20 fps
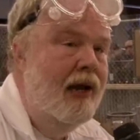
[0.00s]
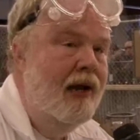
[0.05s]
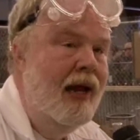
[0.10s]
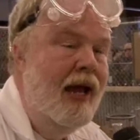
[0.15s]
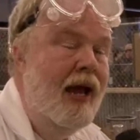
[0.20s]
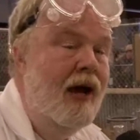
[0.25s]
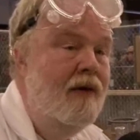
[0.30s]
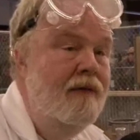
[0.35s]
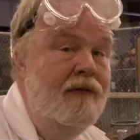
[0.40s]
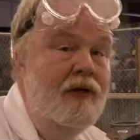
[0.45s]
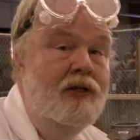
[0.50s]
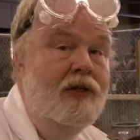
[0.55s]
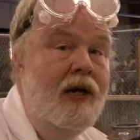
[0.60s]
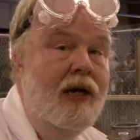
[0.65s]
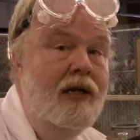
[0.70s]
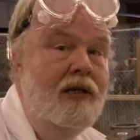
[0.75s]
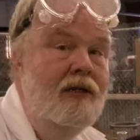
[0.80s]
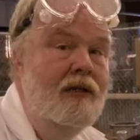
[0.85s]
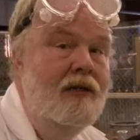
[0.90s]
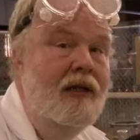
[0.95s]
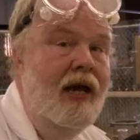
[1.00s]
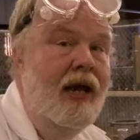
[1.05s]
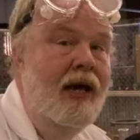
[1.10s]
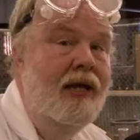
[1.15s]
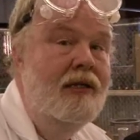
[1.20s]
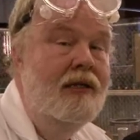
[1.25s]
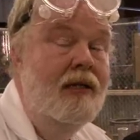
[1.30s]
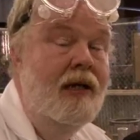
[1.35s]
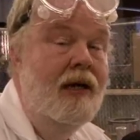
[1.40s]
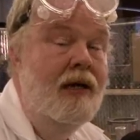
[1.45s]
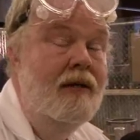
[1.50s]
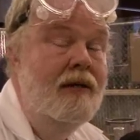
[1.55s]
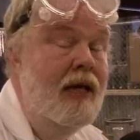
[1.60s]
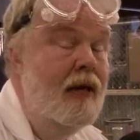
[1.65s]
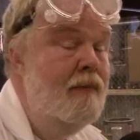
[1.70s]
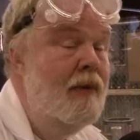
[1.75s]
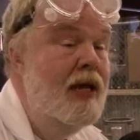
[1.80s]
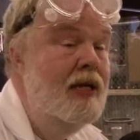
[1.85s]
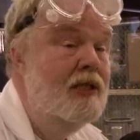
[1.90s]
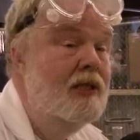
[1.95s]
now, if you try to do that, uh,
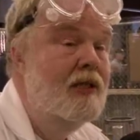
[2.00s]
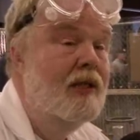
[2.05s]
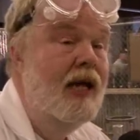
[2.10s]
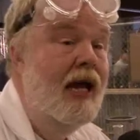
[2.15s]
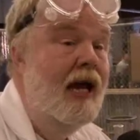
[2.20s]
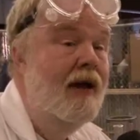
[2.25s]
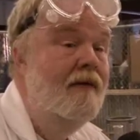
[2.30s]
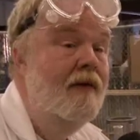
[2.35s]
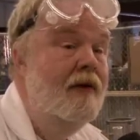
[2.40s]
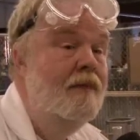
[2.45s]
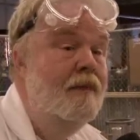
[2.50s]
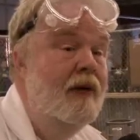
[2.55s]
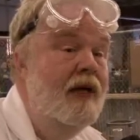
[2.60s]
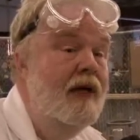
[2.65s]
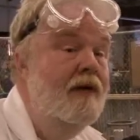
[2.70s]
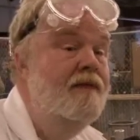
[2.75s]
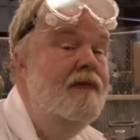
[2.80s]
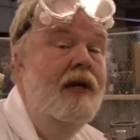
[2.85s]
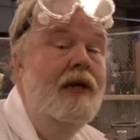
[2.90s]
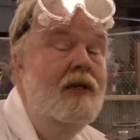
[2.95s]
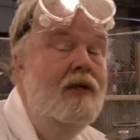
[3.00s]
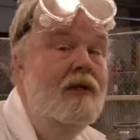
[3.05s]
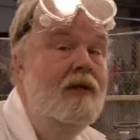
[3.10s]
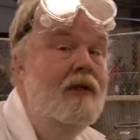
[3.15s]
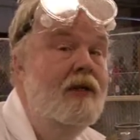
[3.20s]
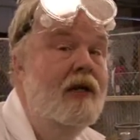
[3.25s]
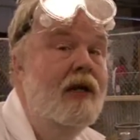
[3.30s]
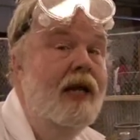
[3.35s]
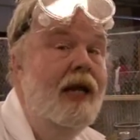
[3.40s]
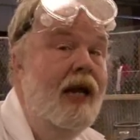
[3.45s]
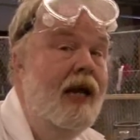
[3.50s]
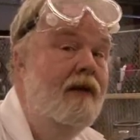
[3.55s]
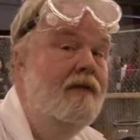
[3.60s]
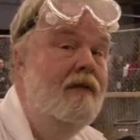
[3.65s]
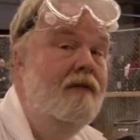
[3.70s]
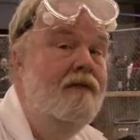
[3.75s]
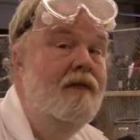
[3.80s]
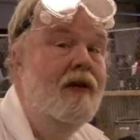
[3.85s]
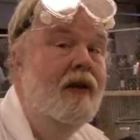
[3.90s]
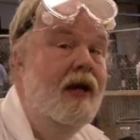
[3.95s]
they may still have it, but if they do, you're going to have
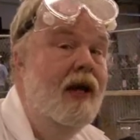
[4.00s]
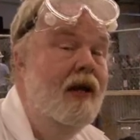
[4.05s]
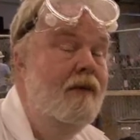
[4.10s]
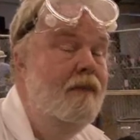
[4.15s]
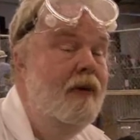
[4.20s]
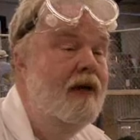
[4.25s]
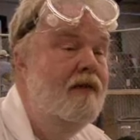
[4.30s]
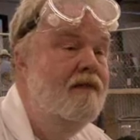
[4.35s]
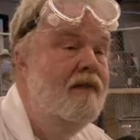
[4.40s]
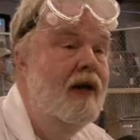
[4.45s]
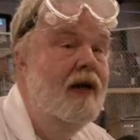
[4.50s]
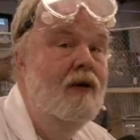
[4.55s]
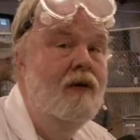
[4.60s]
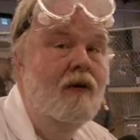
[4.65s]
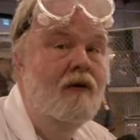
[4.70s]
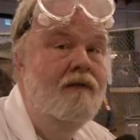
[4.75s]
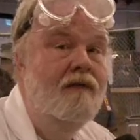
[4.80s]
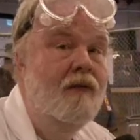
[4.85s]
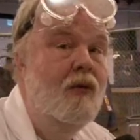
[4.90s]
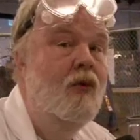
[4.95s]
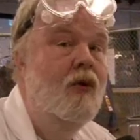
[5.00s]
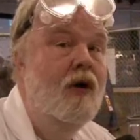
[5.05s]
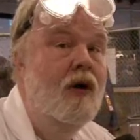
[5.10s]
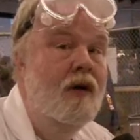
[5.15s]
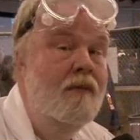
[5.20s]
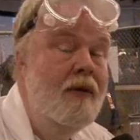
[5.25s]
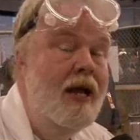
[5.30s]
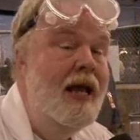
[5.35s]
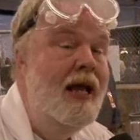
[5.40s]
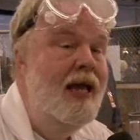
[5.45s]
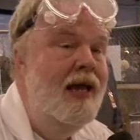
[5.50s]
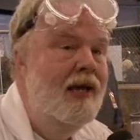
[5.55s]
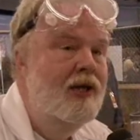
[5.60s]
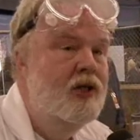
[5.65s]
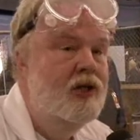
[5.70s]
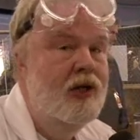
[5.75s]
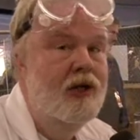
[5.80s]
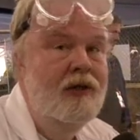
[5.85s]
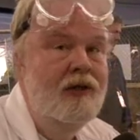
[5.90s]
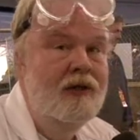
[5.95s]
to fill out a big federal form,
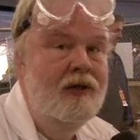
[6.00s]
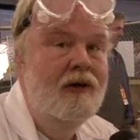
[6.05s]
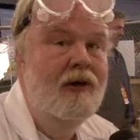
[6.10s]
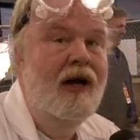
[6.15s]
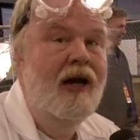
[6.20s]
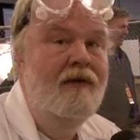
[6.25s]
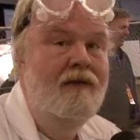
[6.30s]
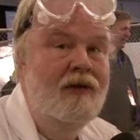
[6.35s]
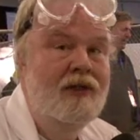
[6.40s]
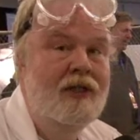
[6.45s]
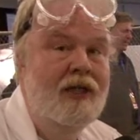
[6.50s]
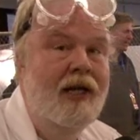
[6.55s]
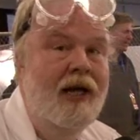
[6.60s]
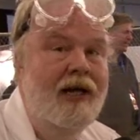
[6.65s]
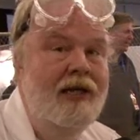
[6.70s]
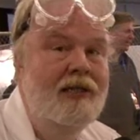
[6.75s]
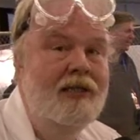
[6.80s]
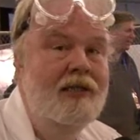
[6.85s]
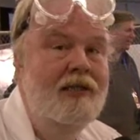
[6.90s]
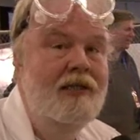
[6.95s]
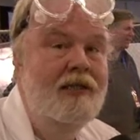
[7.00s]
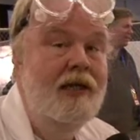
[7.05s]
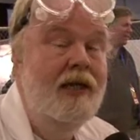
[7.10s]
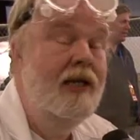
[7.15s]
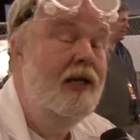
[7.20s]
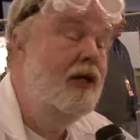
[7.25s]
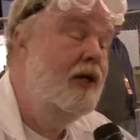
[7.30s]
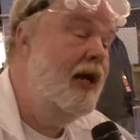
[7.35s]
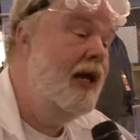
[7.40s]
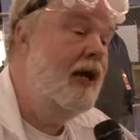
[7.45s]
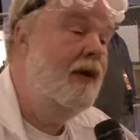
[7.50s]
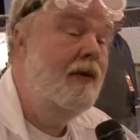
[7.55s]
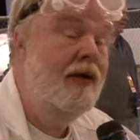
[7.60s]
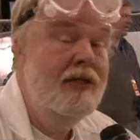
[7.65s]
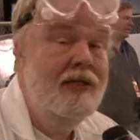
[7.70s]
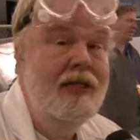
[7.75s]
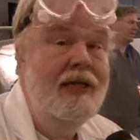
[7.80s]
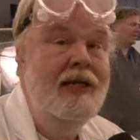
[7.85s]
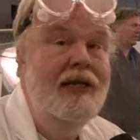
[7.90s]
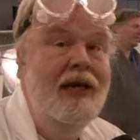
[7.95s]
show your driver's license, and you get out on a
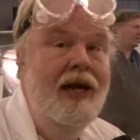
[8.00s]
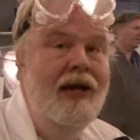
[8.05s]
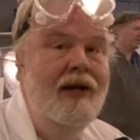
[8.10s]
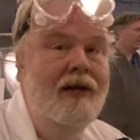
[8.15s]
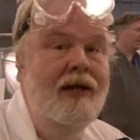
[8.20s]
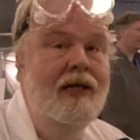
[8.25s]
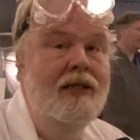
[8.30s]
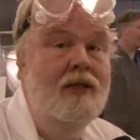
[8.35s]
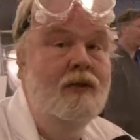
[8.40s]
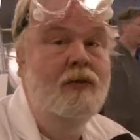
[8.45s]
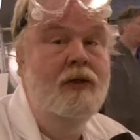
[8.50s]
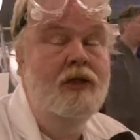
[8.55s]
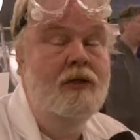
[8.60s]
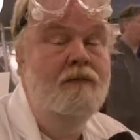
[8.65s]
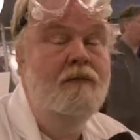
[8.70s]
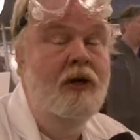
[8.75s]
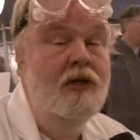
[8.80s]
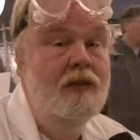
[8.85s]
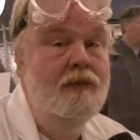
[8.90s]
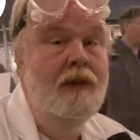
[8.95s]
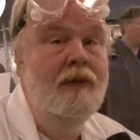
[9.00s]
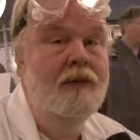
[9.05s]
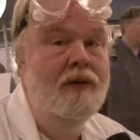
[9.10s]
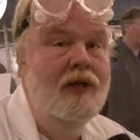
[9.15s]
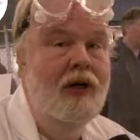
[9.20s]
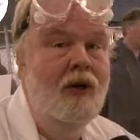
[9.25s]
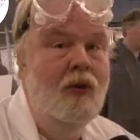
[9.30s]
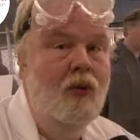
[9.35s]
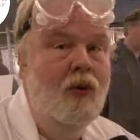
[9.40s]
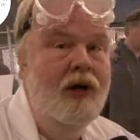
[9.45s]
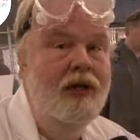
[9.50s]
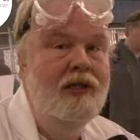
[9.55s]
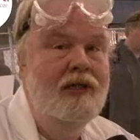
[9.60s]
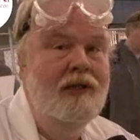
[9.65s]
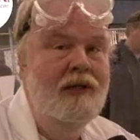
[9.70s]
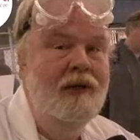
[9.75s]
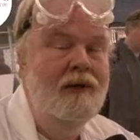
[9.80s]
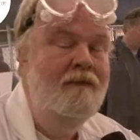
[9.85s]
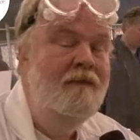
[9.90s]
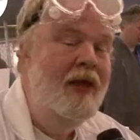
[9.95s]
DEA list, which most people don't want
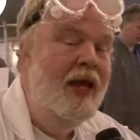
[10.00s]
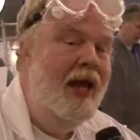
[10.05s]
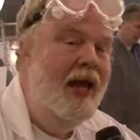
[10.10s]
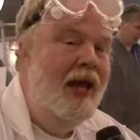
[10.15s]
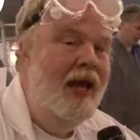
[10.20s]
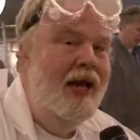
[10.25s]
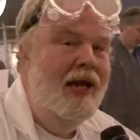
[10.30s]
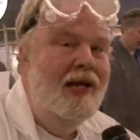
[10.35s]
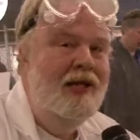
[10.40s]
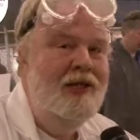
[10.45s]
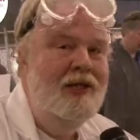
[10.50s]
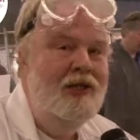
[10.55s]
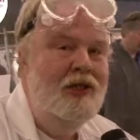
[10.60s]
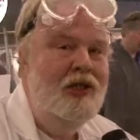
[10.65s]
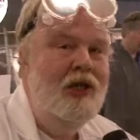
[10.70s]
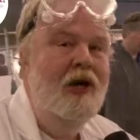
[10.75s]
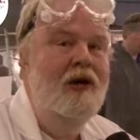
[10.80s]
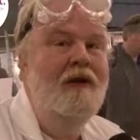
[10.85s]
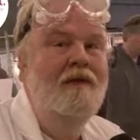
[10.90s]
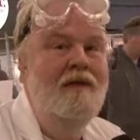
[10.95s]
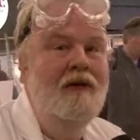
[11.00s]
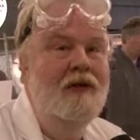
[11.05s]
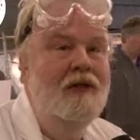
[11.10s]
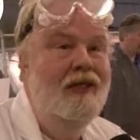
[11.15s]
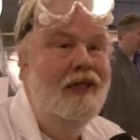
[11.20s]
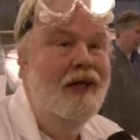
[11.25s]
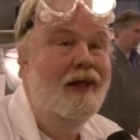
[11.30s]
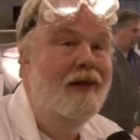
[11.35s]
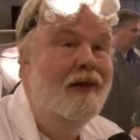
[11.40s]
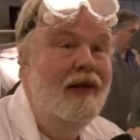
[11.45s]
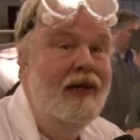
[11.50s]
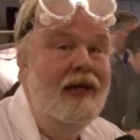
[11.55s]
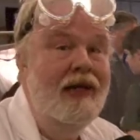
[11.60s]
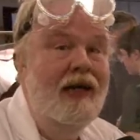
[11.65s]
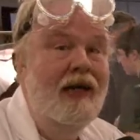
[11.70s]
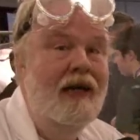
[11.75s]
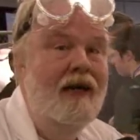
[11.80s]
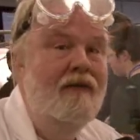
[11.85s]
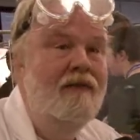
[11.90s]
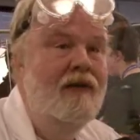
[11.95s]
to to show the futility
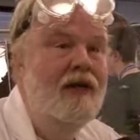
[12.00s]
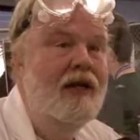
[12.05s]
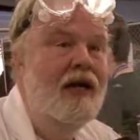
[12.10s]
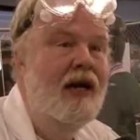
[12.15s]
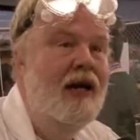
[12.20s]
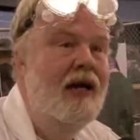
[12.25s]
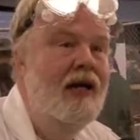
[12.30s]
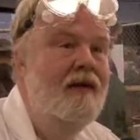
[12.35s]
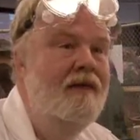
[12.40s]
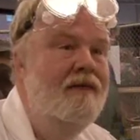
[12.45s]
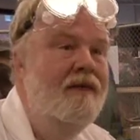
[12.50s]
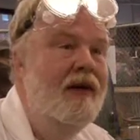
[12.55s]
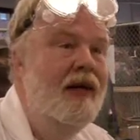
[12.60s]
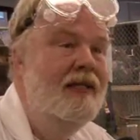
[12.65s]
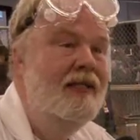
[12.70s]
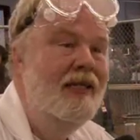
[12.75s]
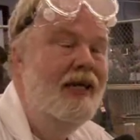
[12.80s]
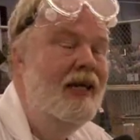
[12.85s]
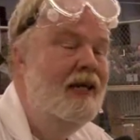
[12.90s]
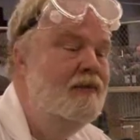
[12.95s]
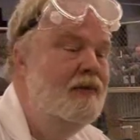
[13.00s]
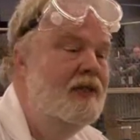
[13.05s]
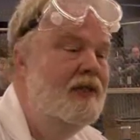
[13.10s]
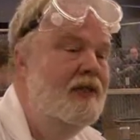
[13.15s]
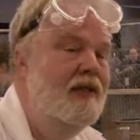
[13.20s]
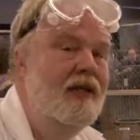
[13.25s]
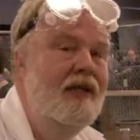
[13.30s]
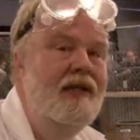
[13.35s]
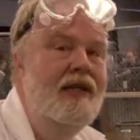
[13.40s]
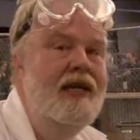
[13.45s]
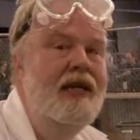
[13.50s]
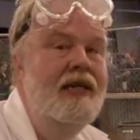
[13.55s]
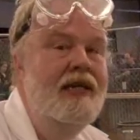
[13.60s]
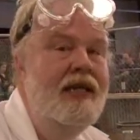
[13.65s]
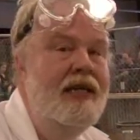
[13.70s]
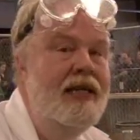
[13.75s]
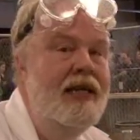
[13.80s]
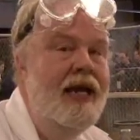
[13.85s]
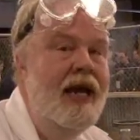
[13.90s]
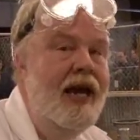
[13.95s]
of the kind of attempts that the
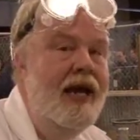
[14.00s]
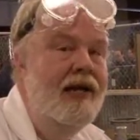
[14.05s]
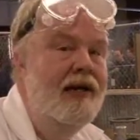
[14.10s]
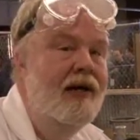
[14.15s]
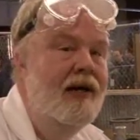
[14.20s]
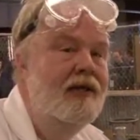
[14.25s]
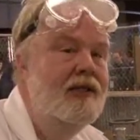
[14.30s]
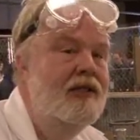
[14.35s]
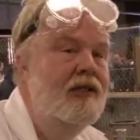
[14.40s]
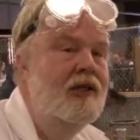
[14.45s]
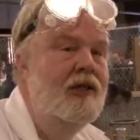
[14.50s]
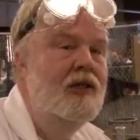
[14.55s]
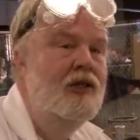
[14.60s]
DEA does to